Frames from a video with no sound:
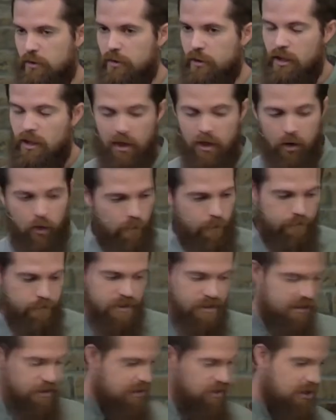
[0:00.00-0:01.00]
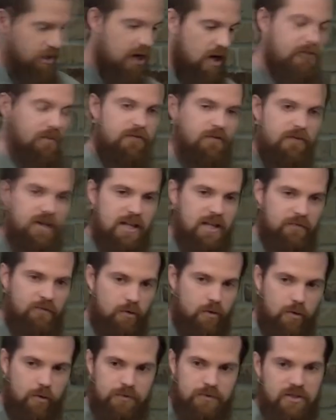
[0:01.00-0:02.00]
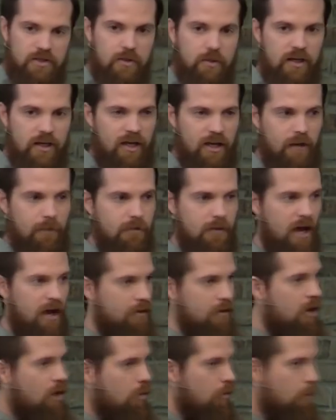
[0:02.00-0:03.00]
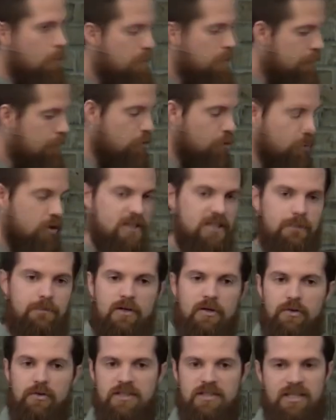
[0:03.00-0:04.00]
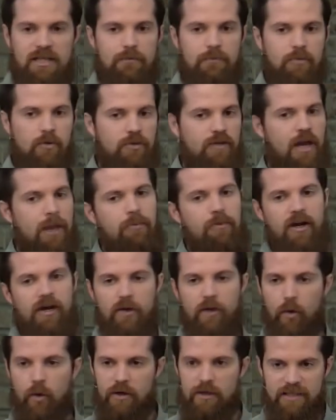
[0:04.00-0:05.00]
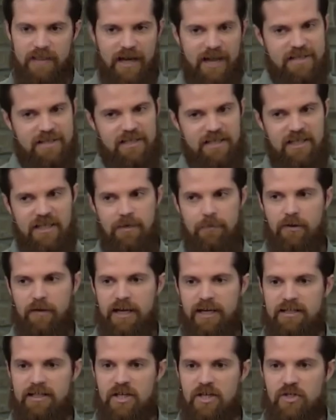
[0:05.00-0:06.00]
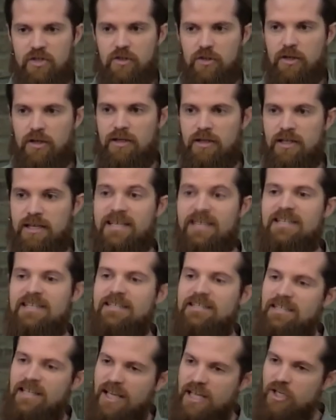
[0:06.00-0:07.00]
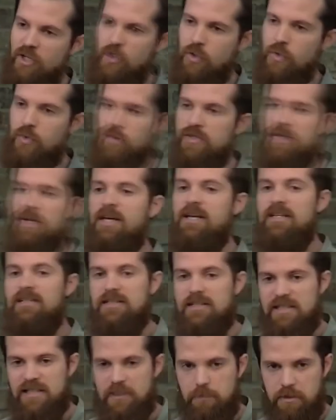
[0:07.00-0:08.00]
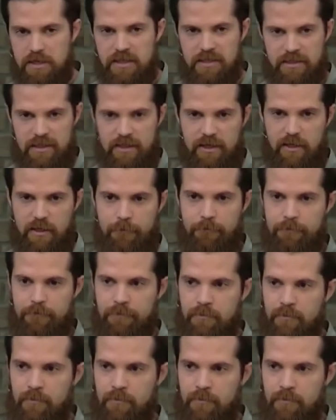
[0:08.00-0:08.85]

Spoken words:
or being just unfaithful to him, not remembering to build the temple, not prioritizing him like they should, he continues to speak to them.